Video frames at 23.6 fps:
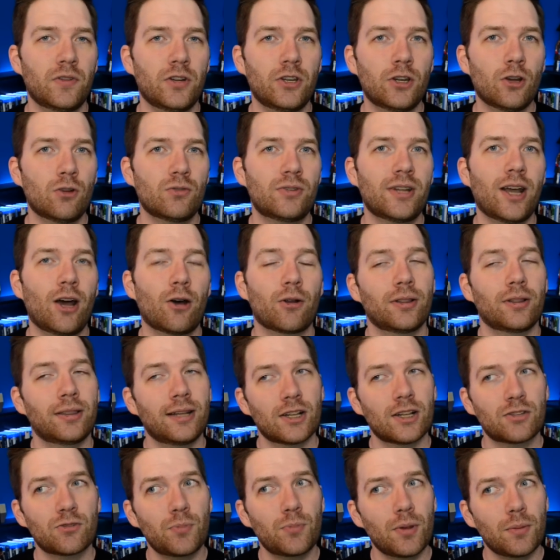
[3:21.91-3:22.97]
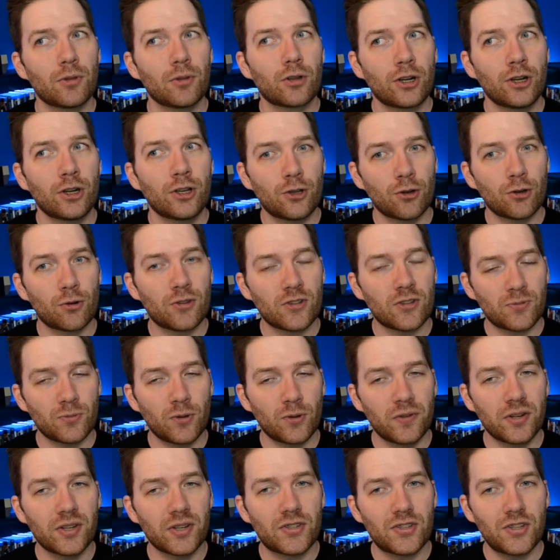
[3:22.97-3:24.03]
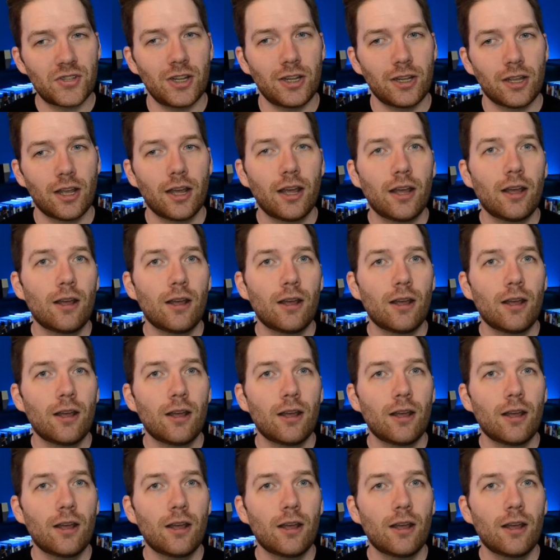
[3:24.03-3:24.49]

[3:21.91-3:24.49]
no doubt, and that's what people are going to go to this movie to see.